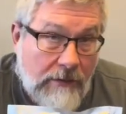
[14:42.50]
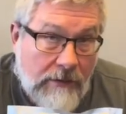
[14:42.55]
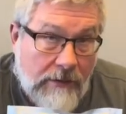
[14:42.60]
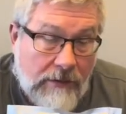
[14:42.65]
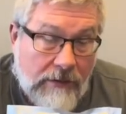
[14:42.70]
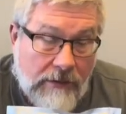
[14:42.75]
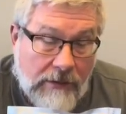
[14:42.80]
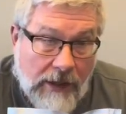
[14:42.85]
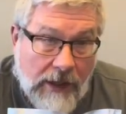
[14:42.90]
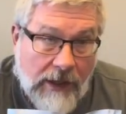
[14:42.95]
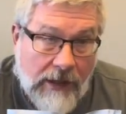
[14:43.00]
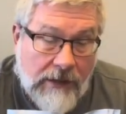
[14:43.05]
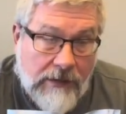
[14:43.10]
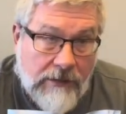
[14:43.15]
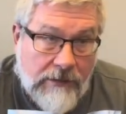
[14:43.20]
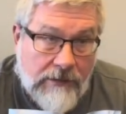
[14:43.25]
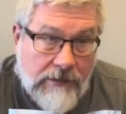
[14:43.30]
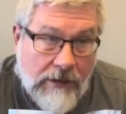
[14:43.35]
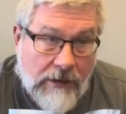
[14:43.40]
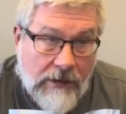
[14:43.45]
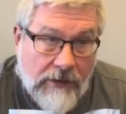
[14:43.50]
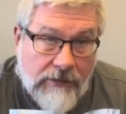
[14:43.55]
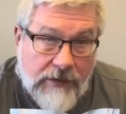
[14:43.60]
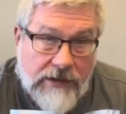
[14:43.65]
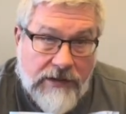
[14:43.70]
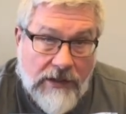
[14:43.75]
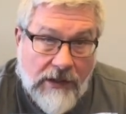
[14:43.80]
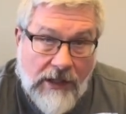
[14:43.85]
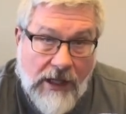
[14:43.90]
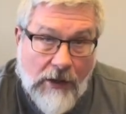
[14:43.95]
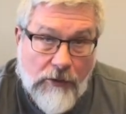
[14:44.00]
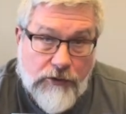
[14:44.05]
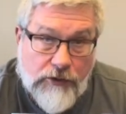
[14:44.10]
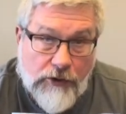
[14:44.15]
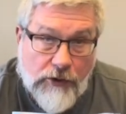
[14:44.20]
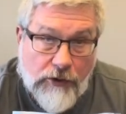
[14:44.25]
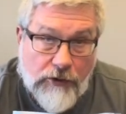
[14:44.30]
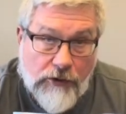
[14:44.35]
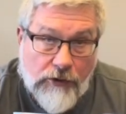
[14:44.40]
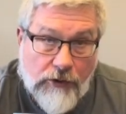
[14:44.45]
that this allows you
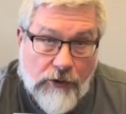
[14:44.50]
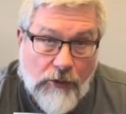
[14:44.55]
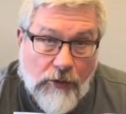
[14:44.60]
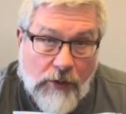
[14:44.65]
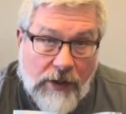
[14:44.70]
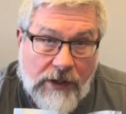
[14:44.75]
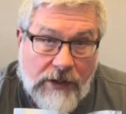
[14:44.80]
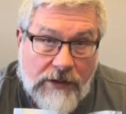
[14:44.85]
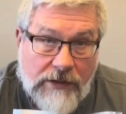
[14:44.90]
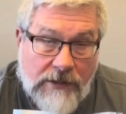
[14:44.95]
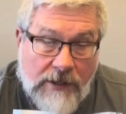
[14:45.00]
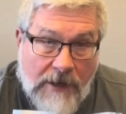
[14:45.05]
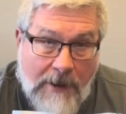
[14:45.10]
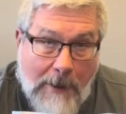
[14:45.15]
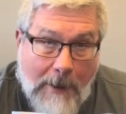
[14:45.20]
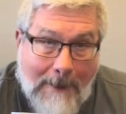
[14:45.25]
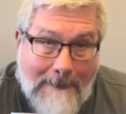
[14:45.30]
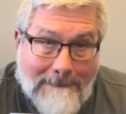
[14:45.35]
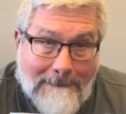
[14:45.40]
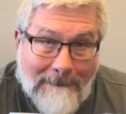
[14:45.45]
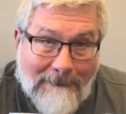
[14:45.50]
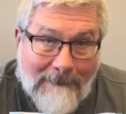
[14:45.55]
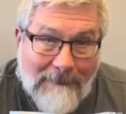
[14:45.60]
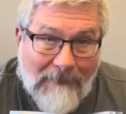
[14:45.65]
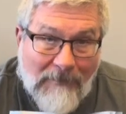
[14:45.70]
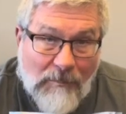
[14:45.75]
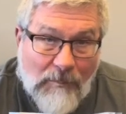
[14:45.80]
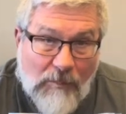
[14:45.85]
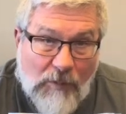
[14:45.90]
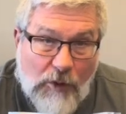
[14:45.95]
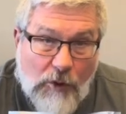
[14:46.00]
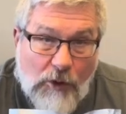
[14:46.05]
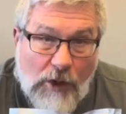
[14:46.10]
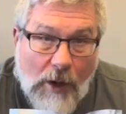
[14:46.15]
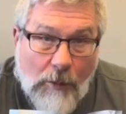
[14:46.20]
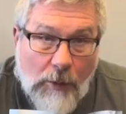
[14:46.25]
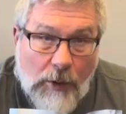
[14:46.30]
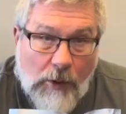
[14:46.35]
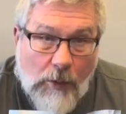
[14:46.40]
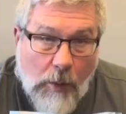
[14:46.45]
to do is you're not
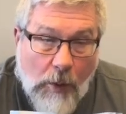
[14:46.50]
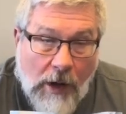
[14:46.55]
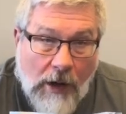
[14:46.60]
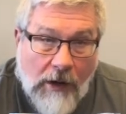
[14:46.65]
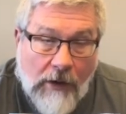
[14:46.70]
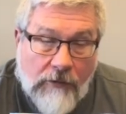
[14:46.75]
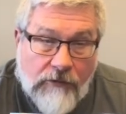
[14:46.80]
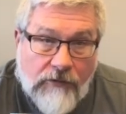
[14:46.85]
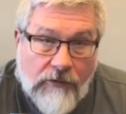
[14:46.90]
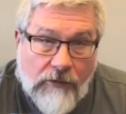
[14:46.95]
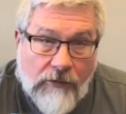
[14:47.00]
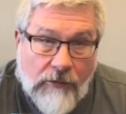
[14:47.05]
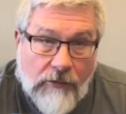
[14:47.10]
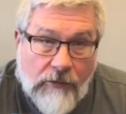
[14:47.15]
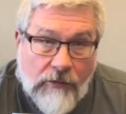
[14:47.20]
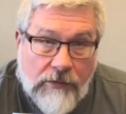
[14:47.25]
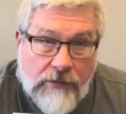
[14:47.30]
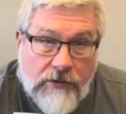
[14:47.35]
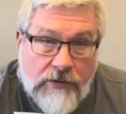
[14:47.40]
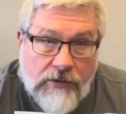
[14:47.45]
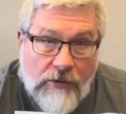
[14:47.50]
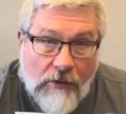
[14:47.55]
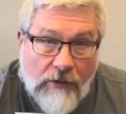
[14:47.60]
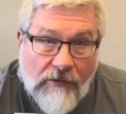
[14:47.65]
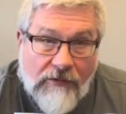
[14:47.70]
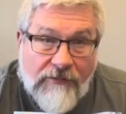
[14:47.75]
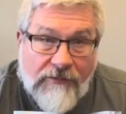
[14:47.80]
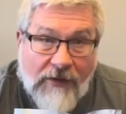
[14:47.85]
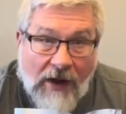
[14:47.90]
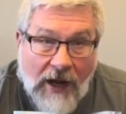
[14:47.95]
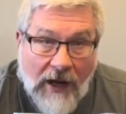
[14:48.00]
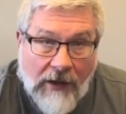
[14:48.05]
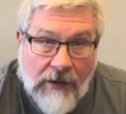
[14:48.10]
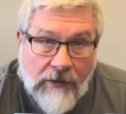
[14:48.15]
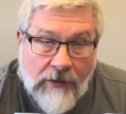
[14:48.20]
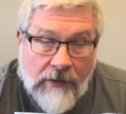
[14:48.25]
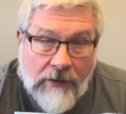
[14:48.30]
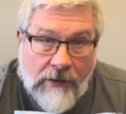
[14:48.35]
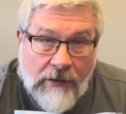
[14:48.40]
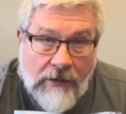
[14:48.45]
required to start a
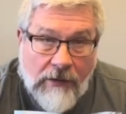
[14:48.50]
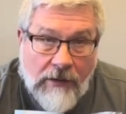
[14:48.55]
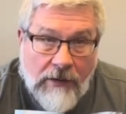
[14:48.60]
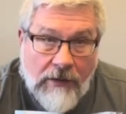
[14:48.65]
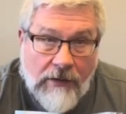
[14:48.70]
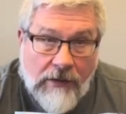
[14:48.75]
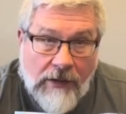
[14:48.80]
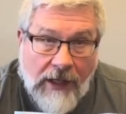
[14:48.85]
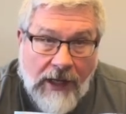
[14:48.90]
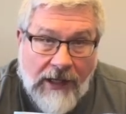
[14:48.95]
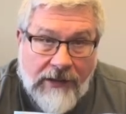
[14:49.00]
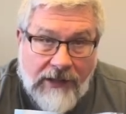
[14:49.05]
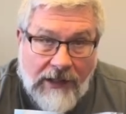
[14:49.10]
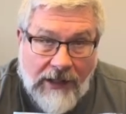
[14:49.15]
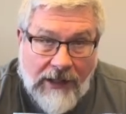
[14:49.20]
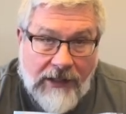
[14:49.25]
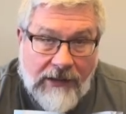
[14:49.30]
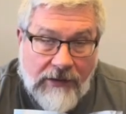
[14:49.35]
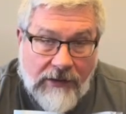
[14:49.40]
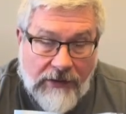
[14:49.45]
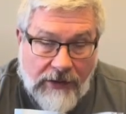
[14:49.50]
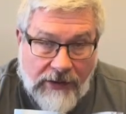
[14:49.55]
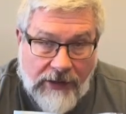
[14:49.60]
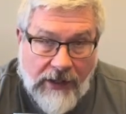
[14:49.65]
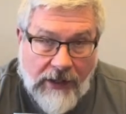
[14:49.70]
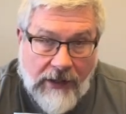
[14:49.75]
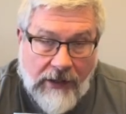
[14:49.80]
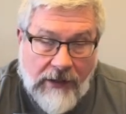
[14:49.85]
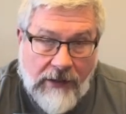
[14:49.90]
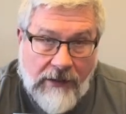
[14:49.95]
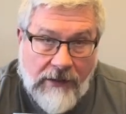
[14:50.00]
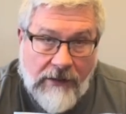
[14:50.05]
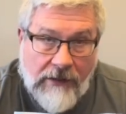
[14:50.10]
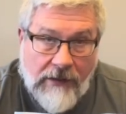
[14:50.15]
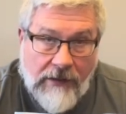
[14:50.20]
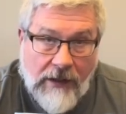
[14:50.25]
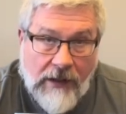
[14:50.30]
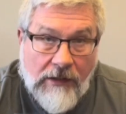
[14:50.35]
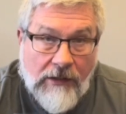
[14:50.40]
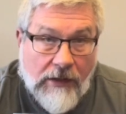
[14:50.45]
fire at the end of the day,
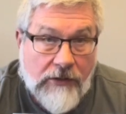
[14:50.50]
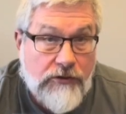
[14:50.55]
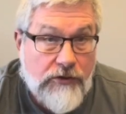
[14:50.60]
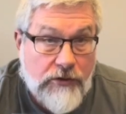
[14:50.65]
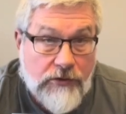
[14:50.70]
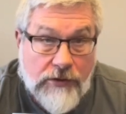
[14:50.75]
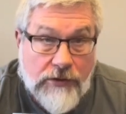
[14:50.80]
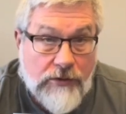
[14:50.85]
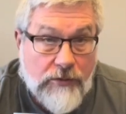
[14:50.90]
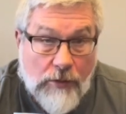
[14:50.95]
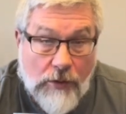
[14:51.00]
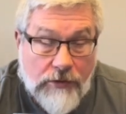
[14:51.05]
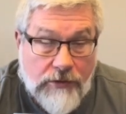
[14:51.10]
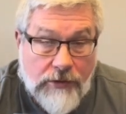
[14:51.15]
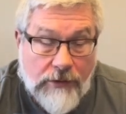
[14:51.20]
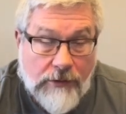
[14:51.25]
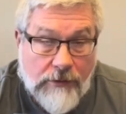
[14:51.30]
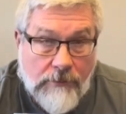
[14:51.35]
unless you just want to,